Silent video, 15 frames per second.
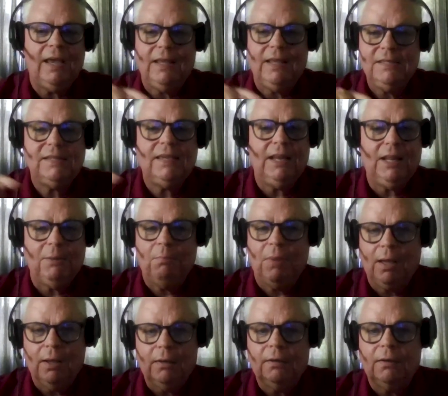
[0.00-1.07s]
And he's getting
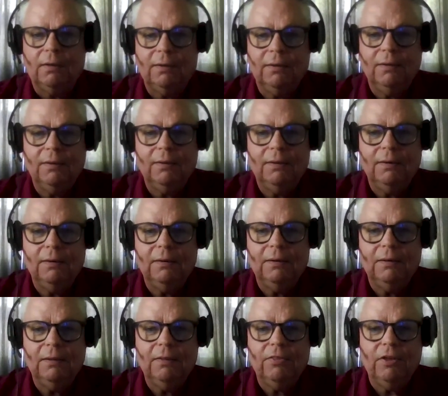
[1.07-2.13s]
better.
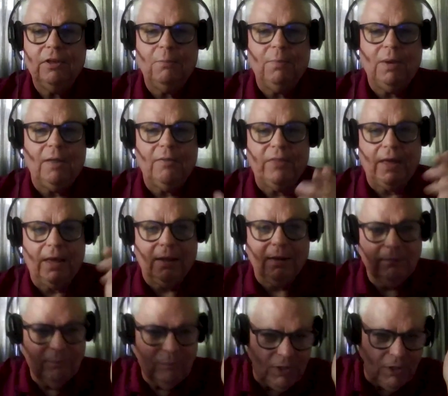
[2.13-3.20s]
Think about that,
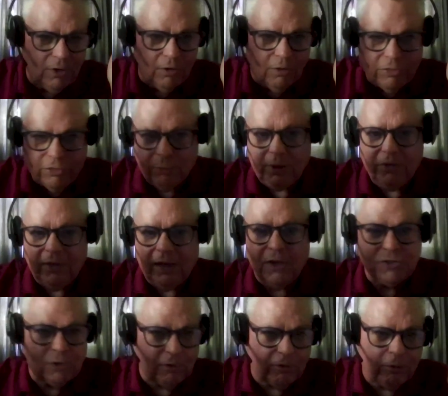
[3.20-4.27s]

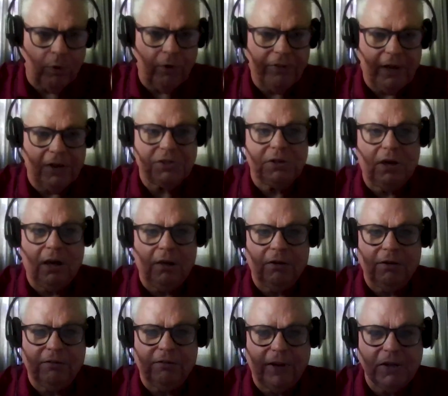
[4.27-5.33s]
$3,000 or
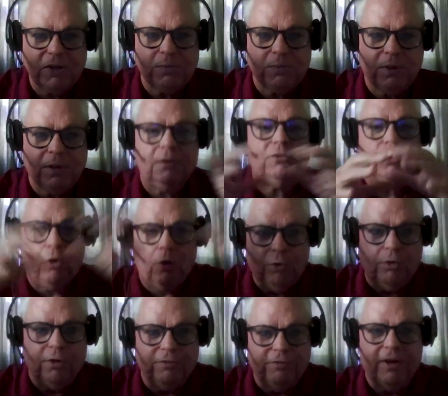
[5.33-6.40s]
$4,000
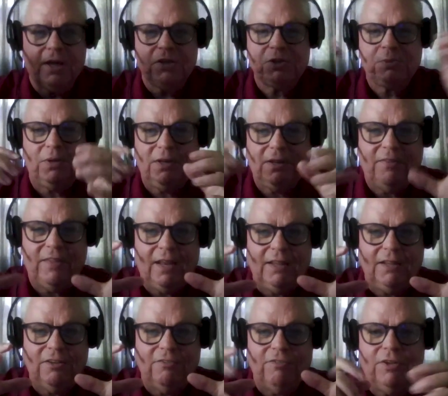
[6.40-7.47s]
total investment in that
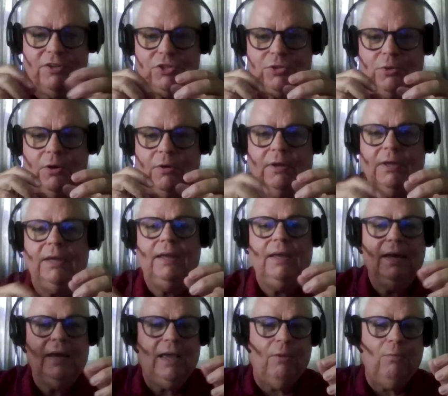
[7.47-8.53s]
individual
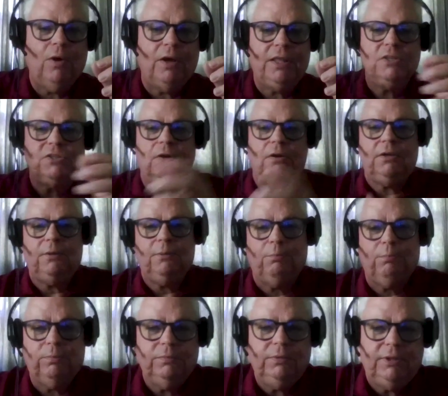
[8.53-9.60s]
and what he's going to
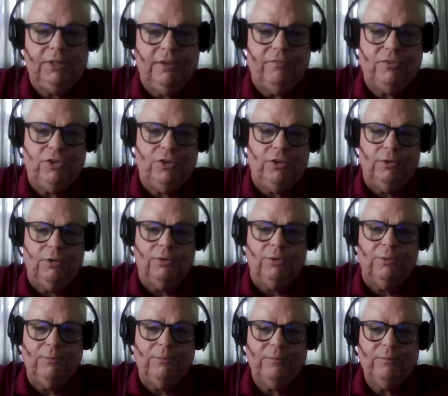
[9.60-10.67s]
give to
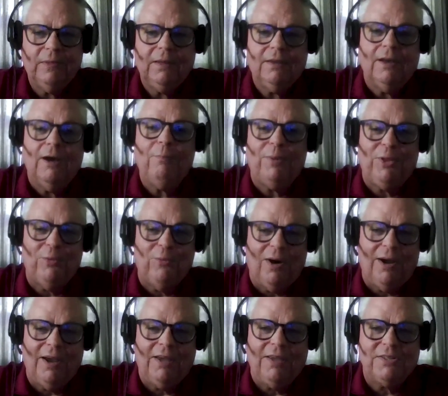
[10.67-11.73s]
you
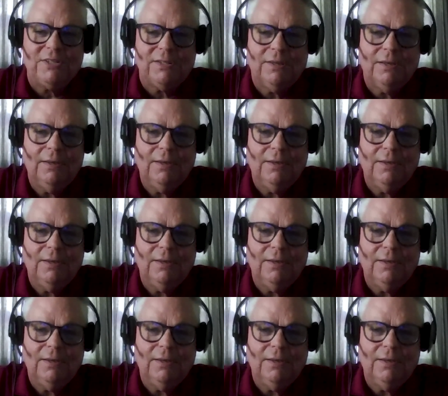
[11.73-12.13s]
company-wise.